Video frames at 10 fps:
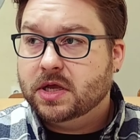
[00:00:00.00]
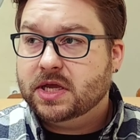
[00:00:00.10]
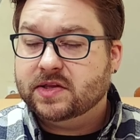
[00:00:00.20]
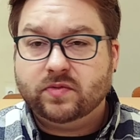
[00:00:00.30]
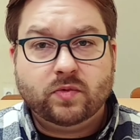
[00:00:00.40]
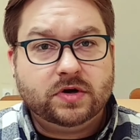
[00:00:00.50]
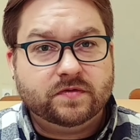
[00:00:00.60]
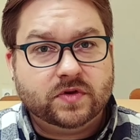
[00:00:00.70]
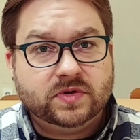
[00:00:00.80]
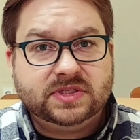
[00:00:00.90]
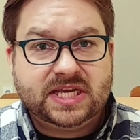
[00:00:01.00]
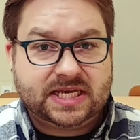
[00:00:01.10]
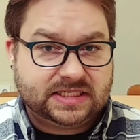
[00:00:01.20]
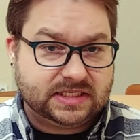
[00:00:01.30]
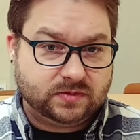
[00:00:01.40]
It's one of those
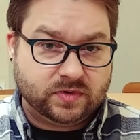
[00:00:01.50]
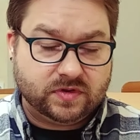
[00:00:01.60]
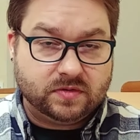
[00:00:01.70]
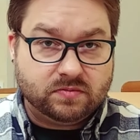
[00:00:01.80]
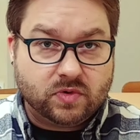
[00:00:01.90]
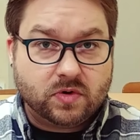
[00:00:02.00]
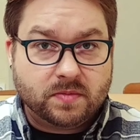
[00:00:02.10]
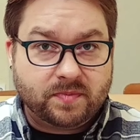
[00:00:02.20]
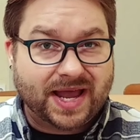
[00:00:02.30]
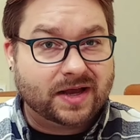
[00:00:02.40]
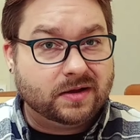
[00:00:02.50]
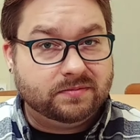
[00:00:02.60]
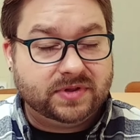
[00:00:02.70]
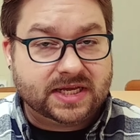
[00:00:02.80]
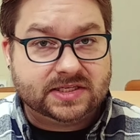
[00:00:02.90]
cases where the more backup
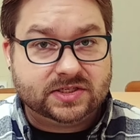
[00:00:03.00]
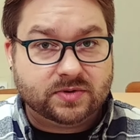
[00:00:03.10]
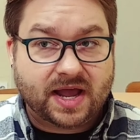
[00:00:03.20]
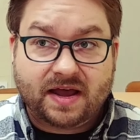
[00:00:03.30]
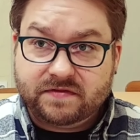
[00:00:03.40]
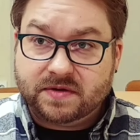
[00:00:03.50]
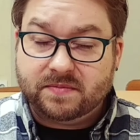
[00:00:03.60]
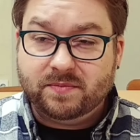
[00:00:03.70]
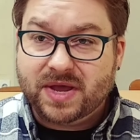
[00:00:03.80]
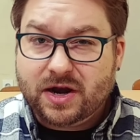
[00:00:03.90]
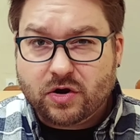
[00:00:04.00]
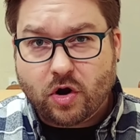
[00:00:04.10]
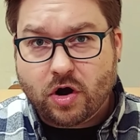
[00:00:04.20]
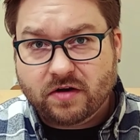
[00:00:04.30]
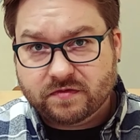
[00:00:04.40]
plans you have, the better
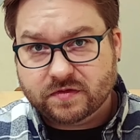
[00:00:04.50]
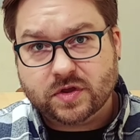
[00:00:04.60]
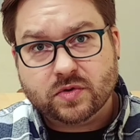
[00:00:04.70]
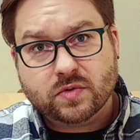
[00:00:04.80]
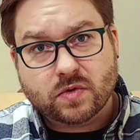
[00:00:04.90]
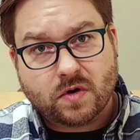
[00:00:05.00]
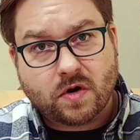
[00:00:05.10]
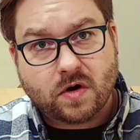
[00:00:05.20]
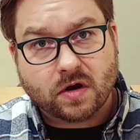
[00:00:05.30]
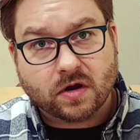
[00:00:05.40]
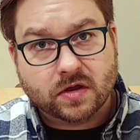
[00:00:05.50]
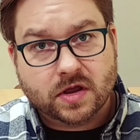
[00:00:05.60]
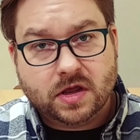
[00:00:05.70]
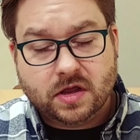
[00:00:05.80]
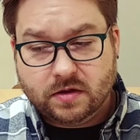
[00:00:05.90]
off you are
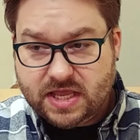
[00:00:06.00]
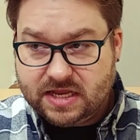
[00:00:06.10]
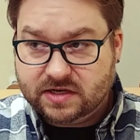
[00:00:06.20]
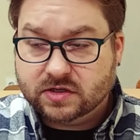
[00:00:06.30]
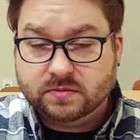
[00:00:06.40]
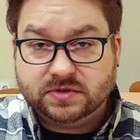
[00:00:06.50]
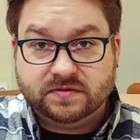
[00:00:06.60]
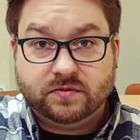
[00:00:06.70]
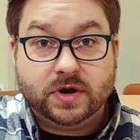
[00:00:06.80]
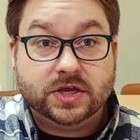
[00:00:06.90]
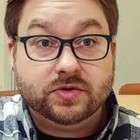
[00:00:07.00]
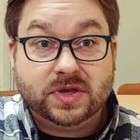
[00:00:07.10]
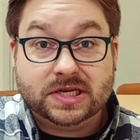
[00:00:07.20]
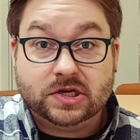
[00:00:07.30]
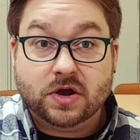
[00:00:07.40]
in terms of where you
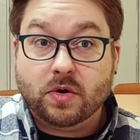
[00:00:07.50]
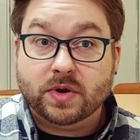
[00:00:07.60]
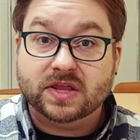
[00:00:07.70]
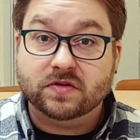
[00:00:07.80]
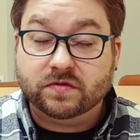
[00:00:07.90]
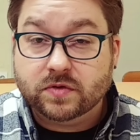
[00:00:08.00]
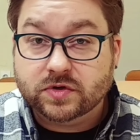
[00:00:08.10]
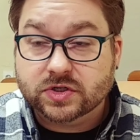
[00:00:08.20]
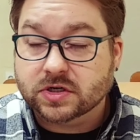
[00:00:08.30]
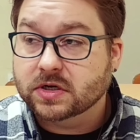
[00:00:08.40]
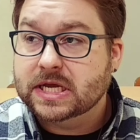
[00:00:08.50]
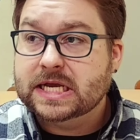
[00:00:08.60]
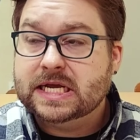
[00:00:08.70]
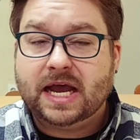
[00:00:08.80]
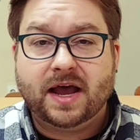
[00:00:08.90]
can go in the future.
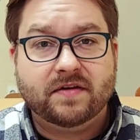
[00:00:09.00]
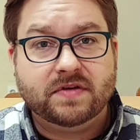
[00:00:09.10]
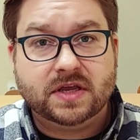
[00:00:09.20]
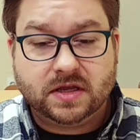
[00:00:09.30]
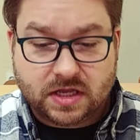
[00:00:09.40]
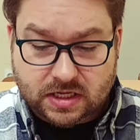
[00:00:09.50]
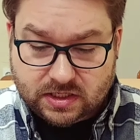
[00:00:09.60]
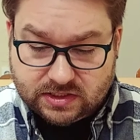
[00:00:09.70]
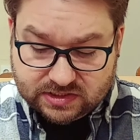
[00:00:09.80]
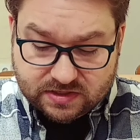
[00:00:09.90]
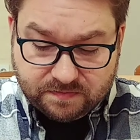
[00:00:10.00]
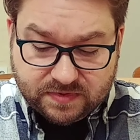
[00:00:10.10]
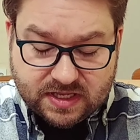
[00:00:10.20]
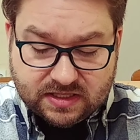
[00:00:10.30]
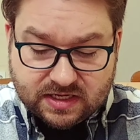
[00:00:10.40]
Having
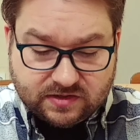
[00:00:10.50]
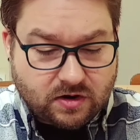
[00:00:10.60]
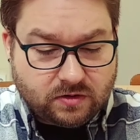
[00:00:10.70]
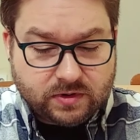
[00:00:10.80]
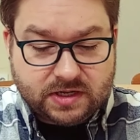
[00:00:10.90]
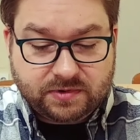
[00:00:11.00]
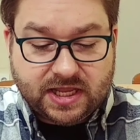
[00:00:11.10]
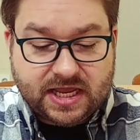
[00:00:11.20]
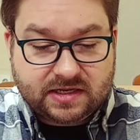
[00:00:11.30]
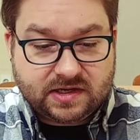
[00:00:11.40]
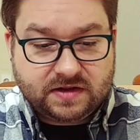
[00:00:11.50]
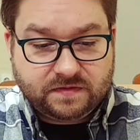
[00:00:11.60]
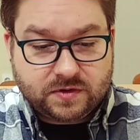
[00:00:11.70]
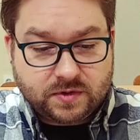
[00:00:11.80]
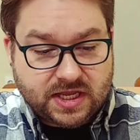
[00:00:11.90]
something that's already planned and
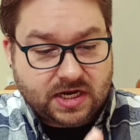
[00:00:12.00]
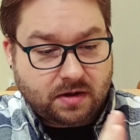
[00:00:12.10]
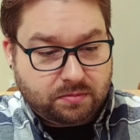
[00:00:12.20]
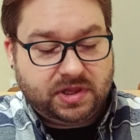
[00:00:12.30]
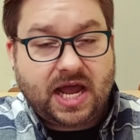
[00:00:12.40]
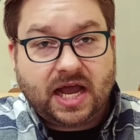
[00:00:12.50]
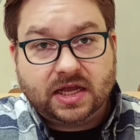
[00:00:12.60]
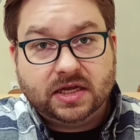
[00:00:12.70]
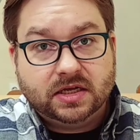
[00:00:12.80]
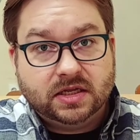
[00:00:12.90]
if you hit a block,